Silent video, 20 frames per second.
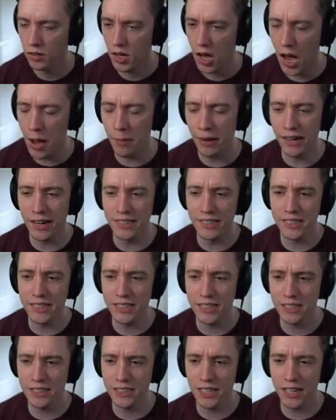I mean, I
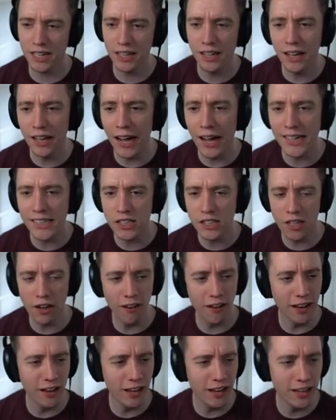just... I saw
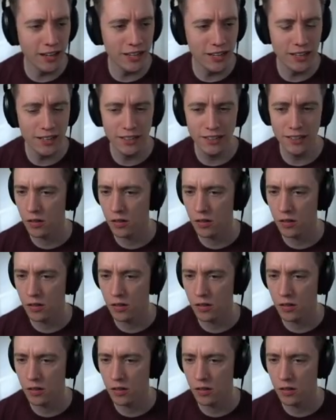a head.